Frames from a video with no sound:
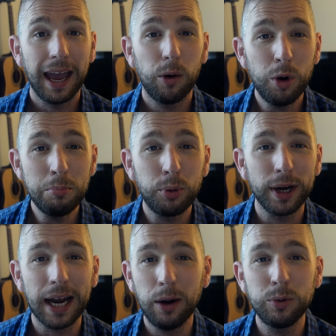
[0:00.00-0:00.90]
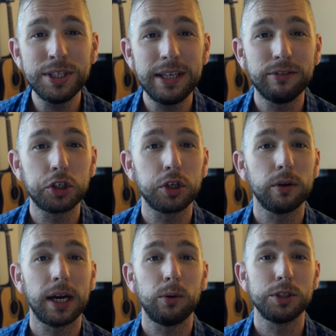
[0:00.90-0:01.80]
At one point, I wasn't even
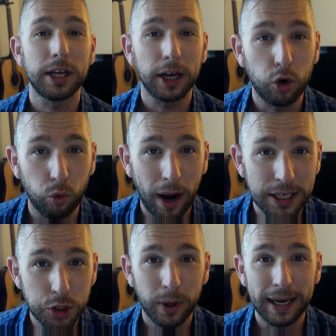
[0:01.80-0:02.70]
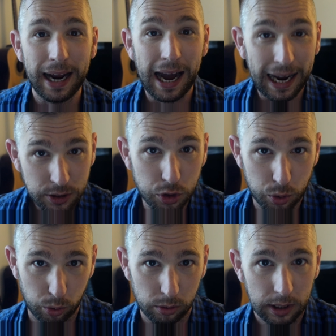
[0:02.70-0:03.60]
sure that I was gonna graduate high
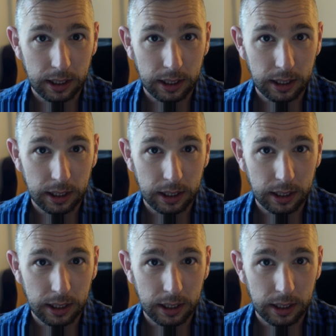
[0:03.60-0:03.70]
school.